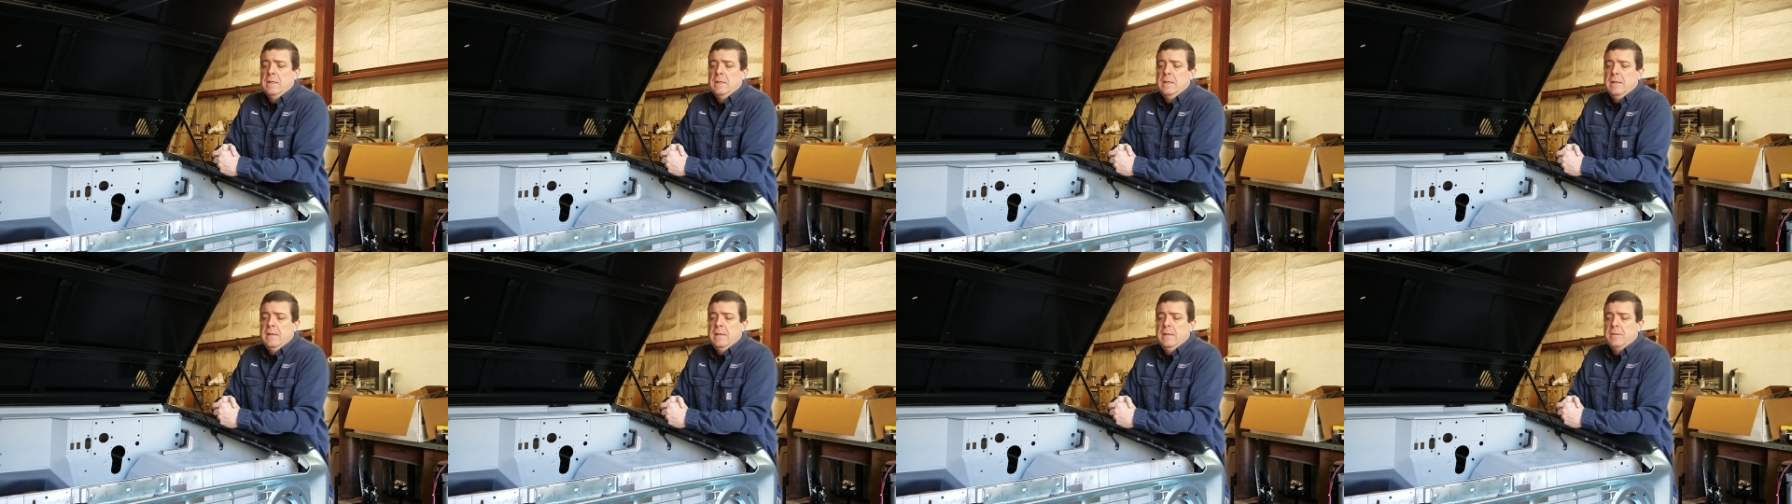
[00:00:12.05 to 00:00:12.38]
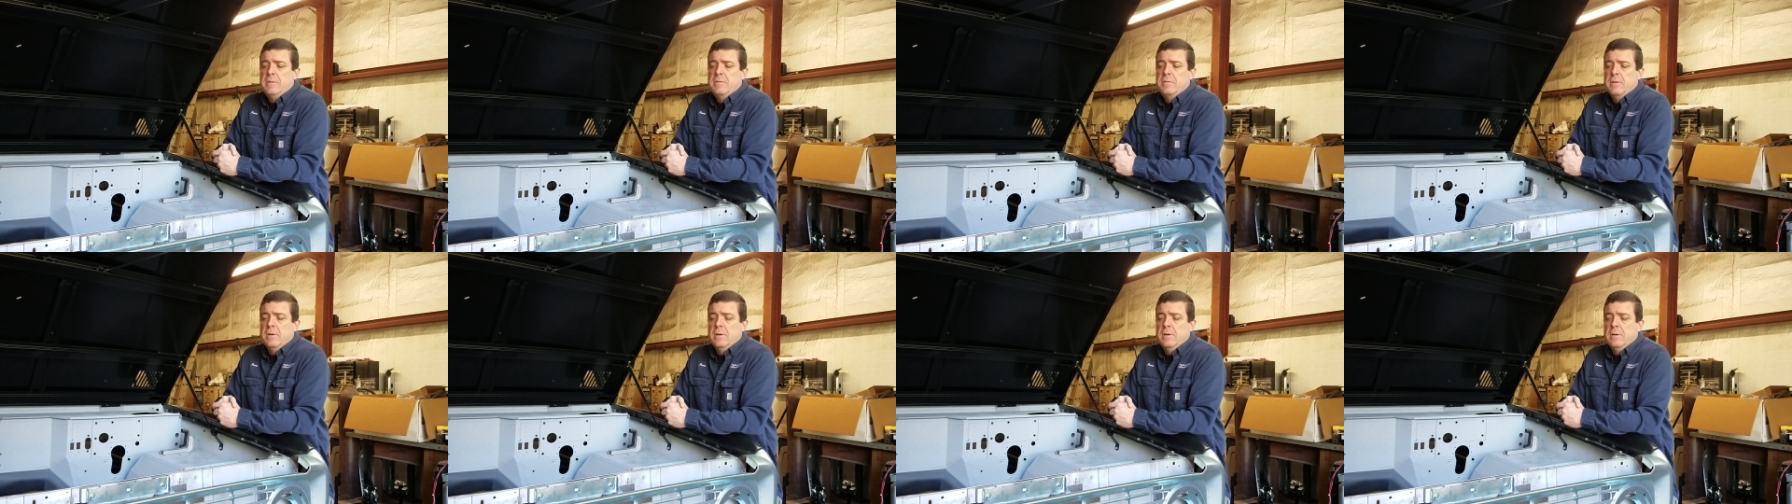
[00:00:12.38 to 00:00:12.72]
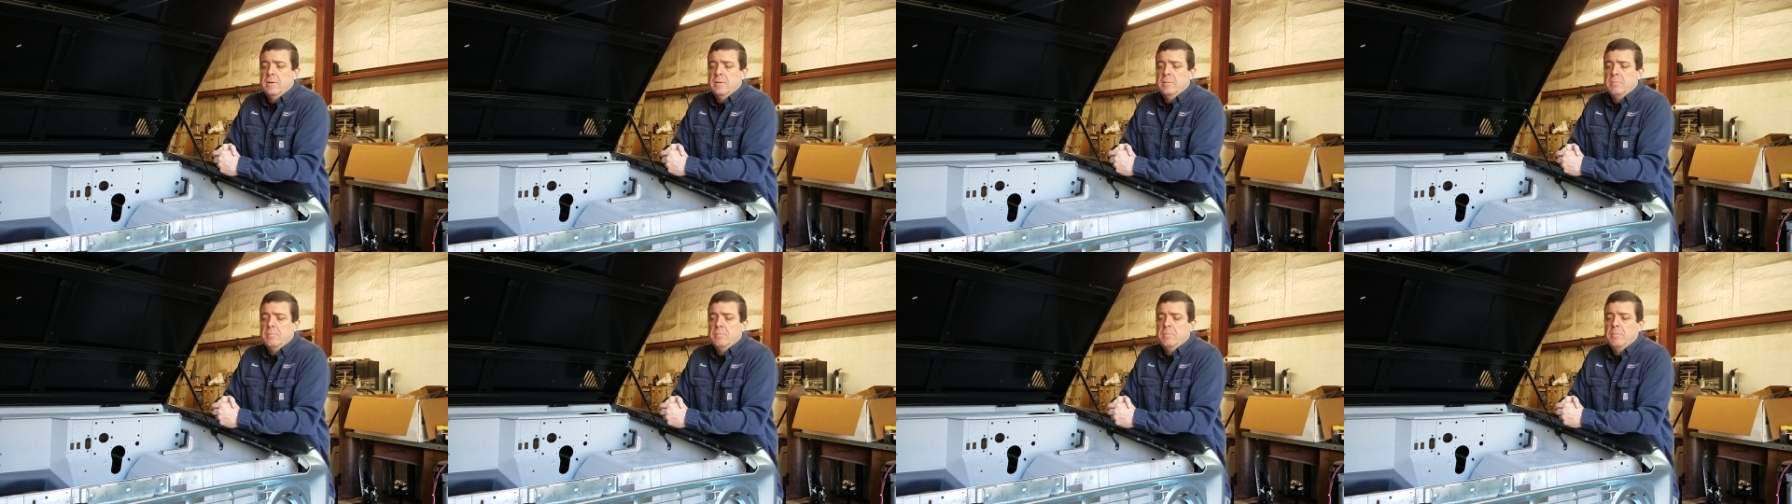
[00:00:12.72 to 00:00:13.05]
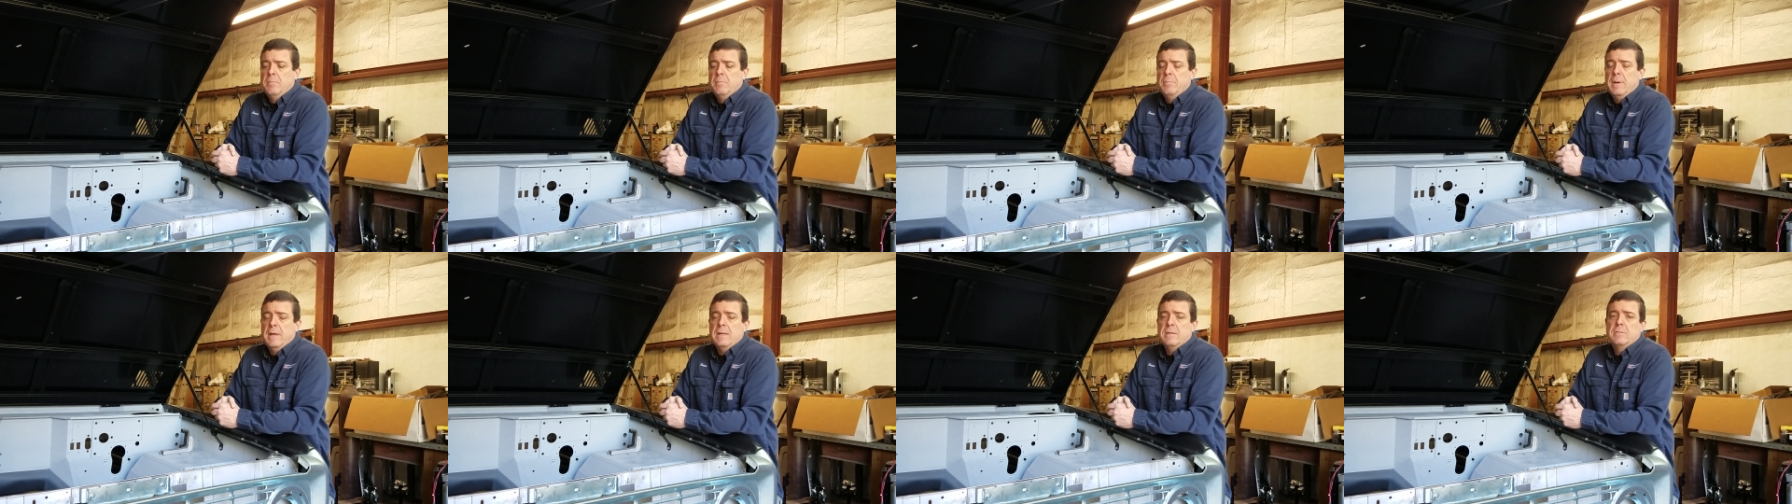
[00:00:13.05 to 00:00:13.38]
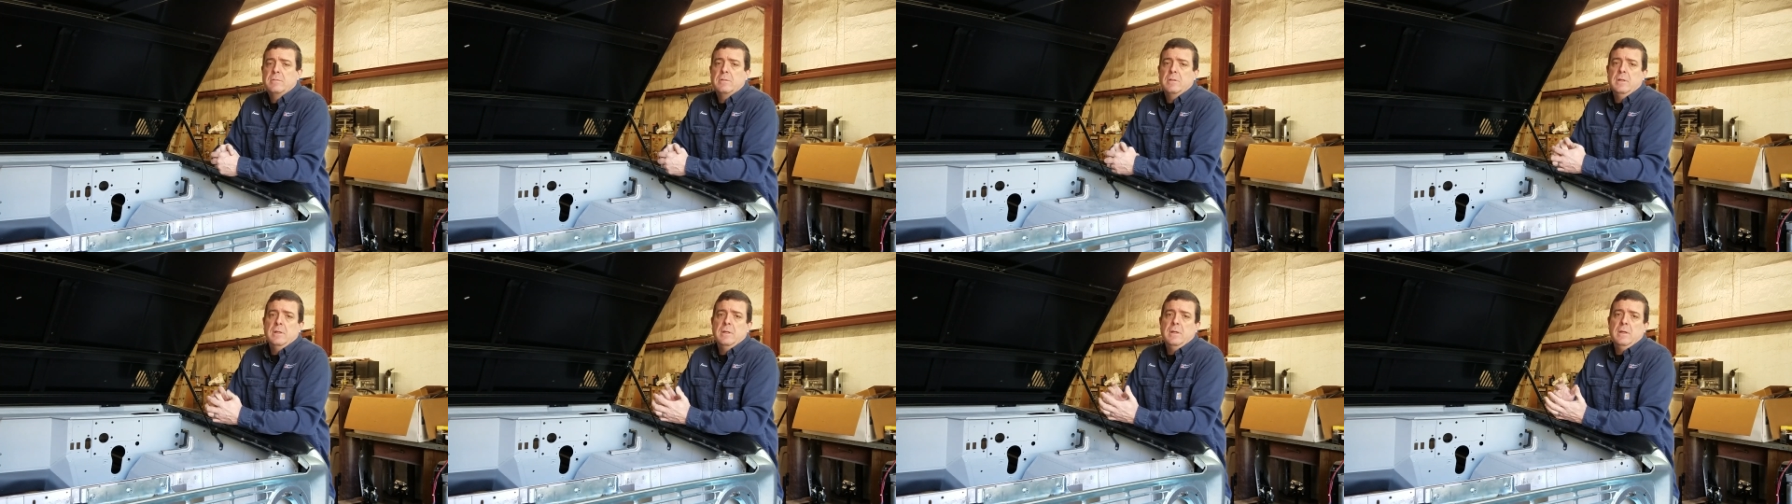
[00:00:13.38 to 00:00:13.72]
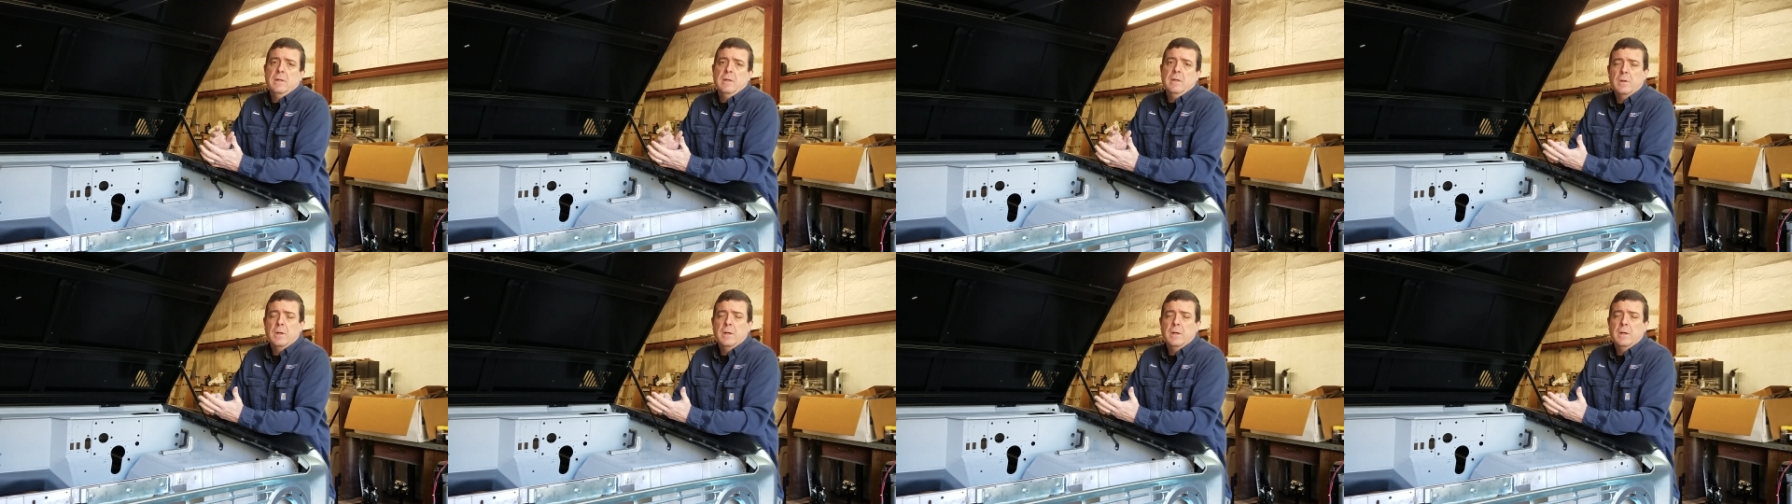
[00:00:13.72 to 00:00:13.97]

It's uh, basically,